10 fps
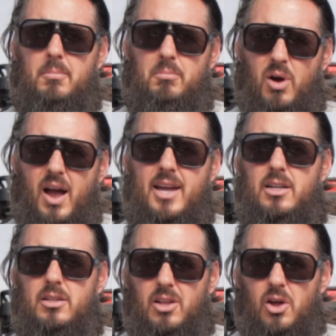bright,
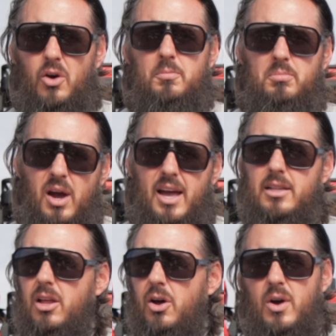low, bright,
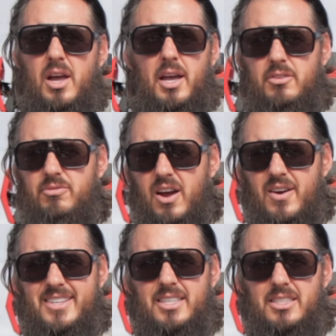low. It's
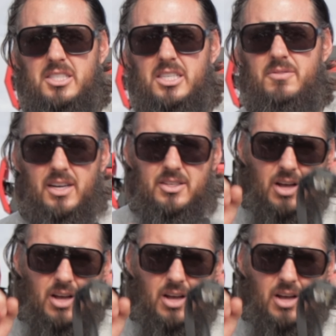very sensitive and it's